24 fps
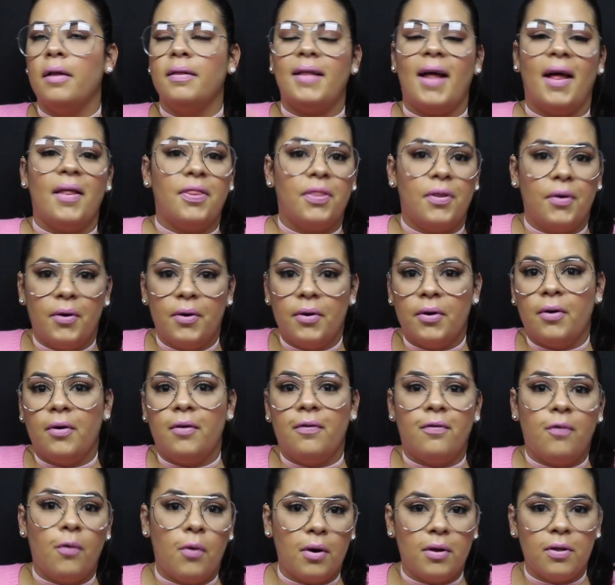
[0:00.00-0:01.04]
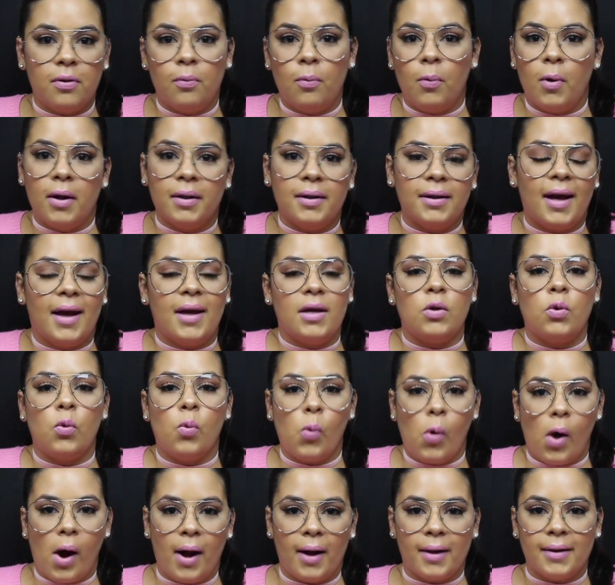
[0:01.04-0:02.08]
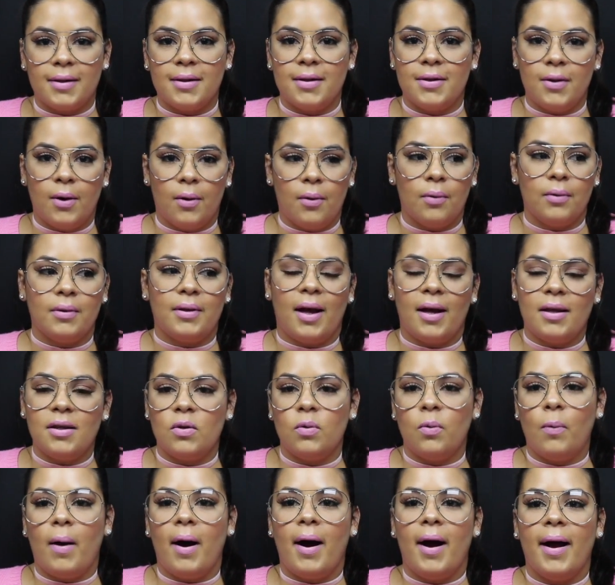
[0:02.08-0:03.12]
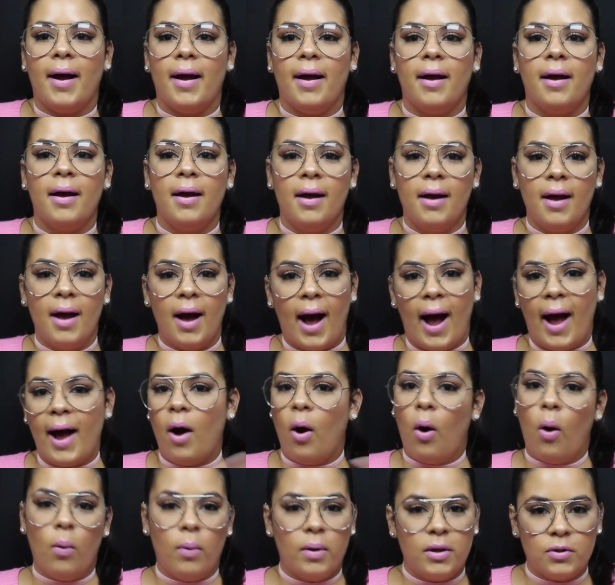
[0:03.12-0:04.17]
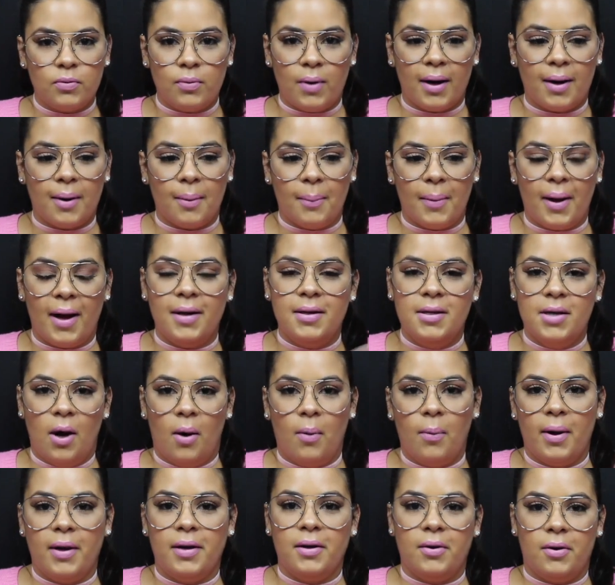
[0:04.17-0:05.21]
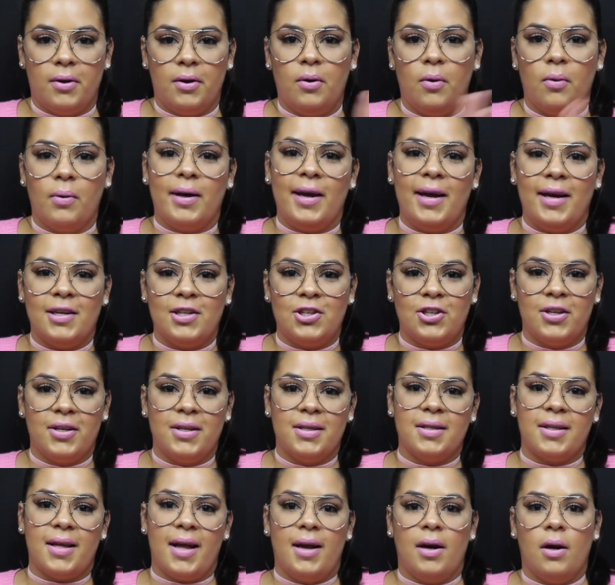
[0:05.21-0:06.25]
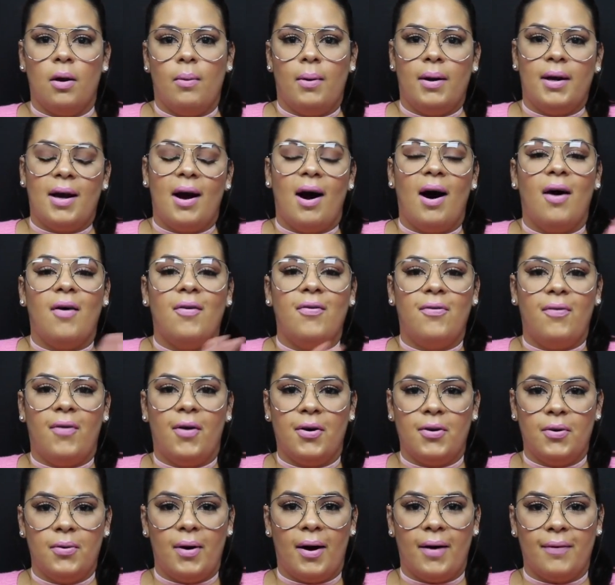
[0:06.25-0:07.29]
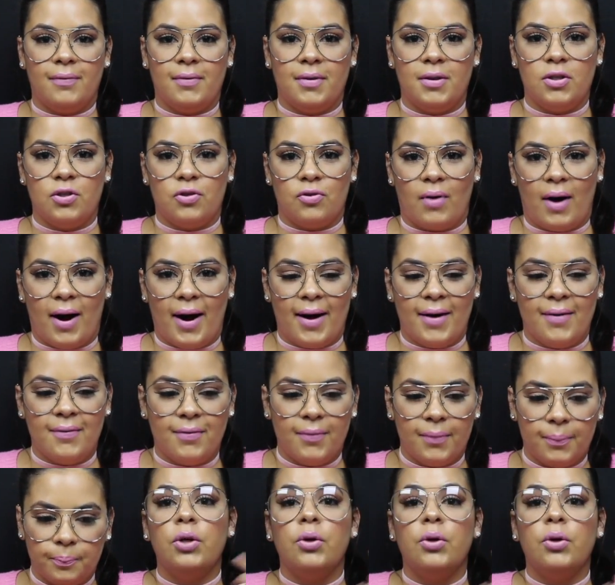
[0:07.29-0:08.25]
that 3rd or 4th one that you want. So that's why I always recommend knowing your locations and knowing how far you have to drive.